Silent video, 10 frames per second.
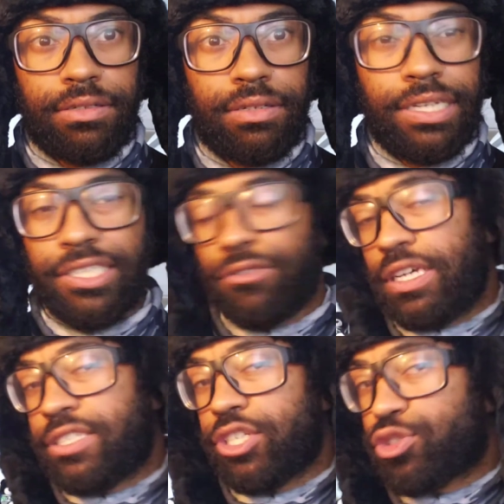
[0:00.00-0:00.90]
Is
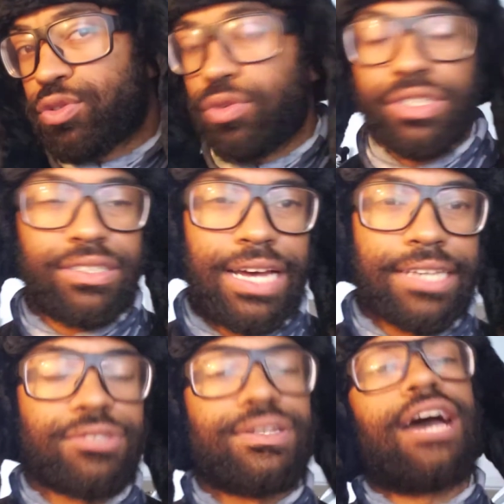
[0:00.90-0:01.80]
it true? Is it not?
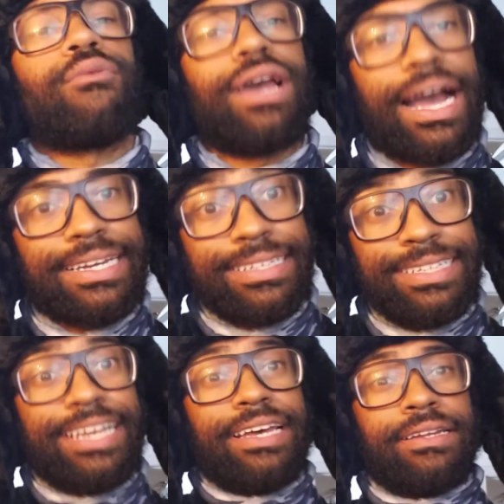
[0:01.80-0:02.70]
So that way I can
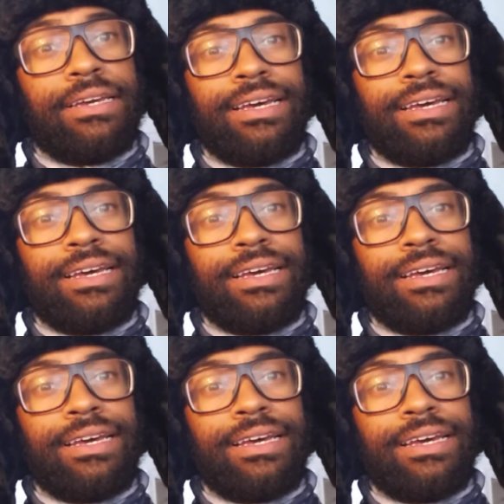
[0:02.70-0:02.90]
then,